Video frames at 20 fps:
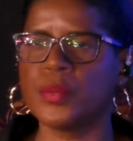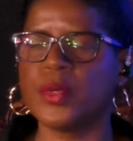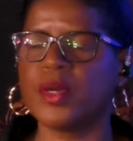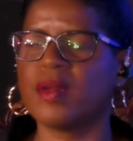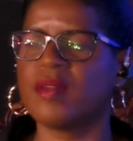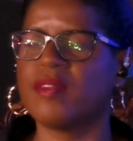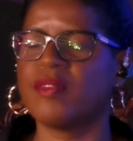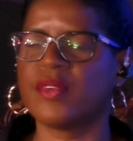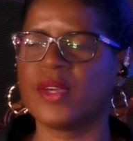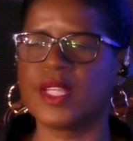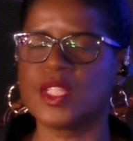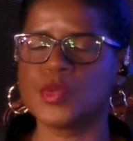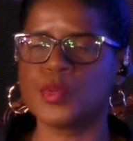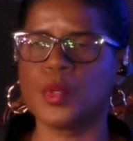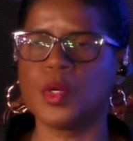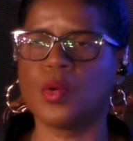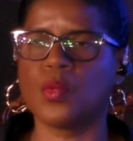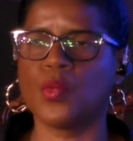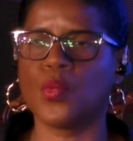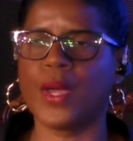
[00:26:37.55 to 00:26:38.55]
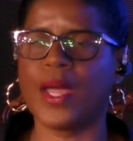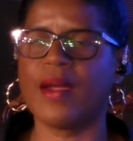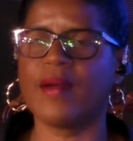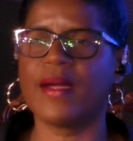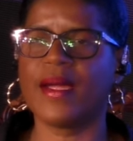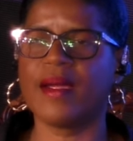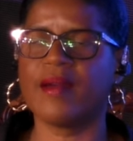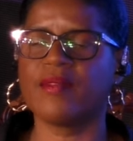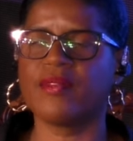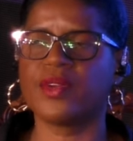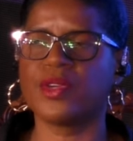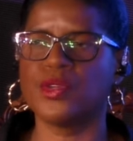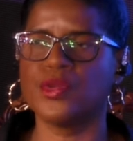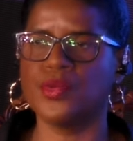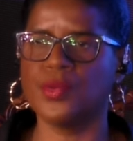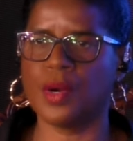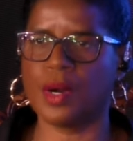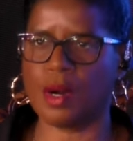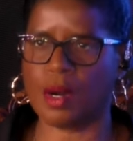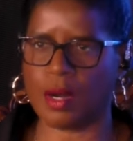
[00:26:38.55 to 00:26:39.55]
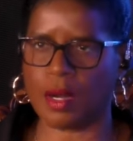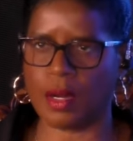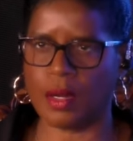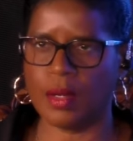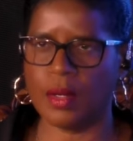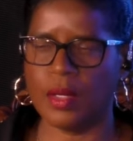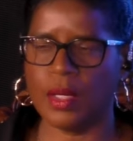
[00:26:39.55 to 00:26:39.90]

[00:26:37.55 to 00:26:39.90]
you're on Facebook, wherever you are,